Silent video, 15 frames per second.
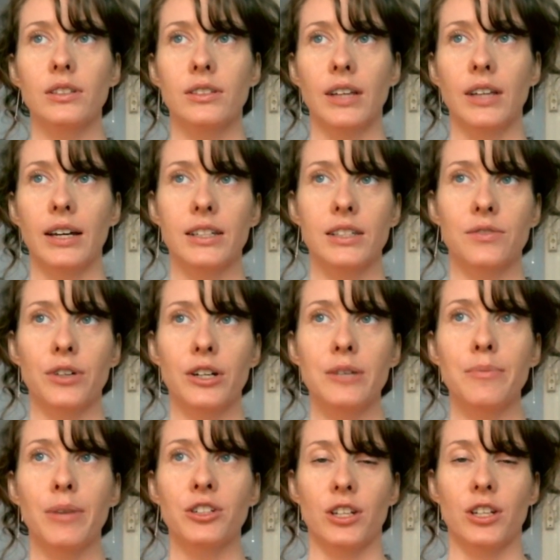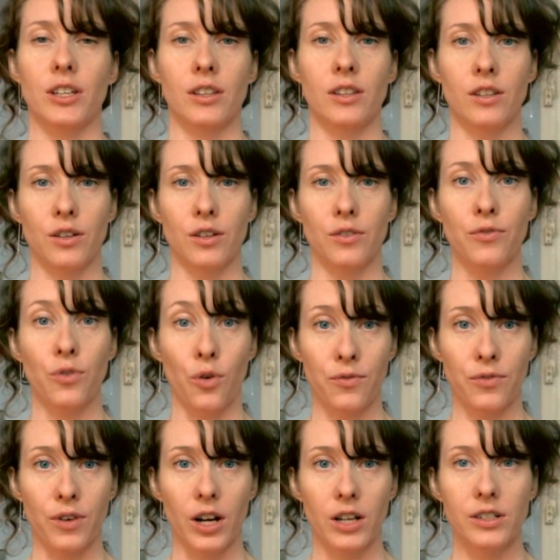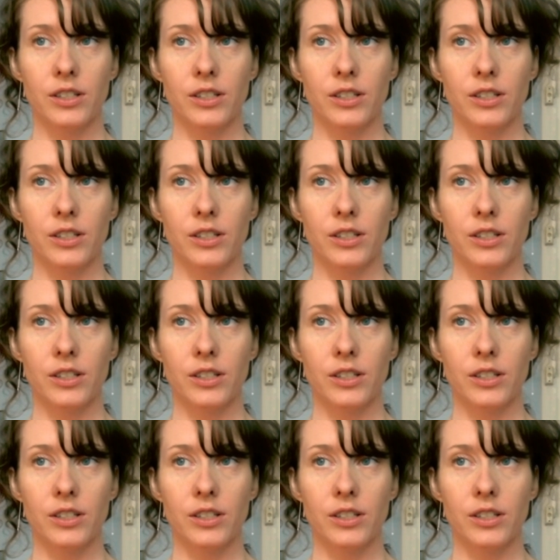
that is very much in the forefront,